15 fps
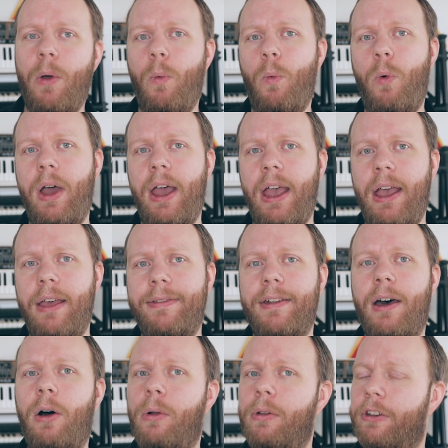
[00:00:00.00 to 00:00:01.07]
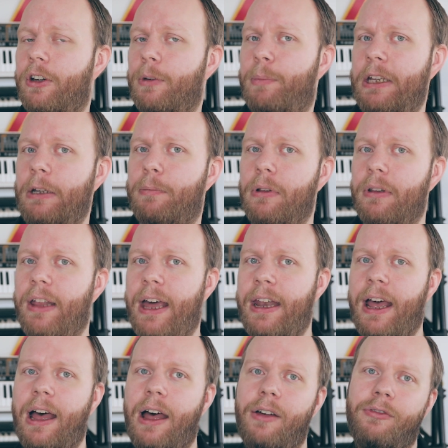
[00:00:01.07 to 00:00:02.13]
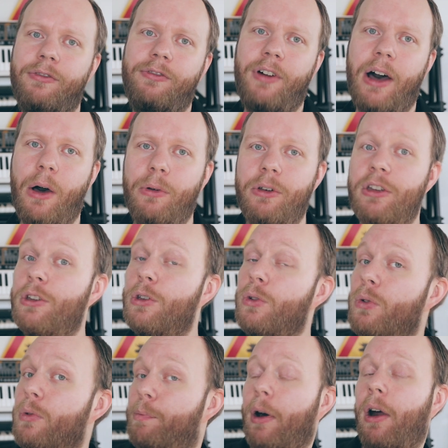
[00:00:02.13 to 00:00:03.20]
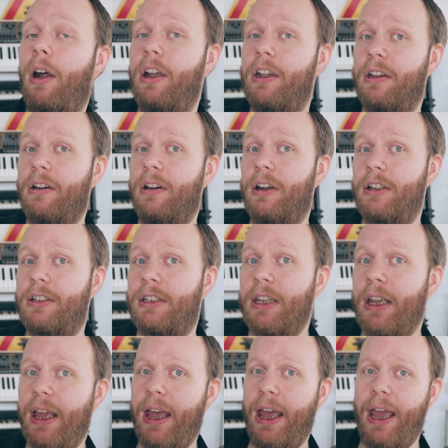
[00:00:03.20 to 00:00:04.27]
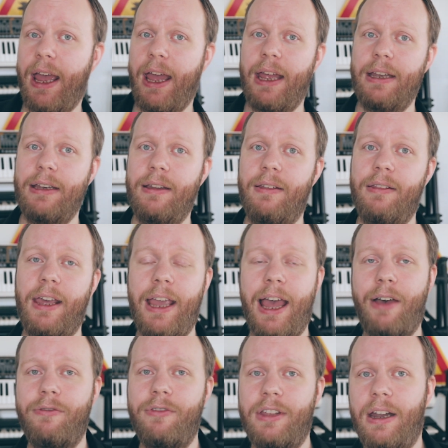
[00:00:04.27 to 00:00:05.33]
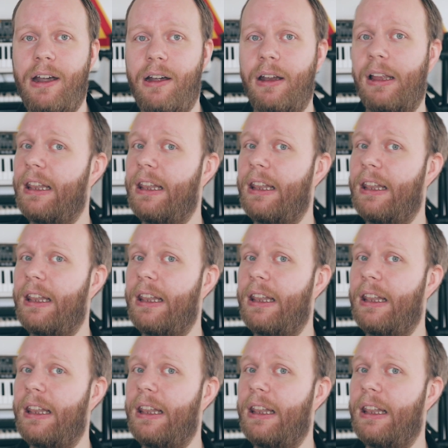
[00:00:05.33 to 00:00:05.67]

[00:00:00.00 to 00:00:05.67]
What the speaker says: with older people that have found new partners and they have their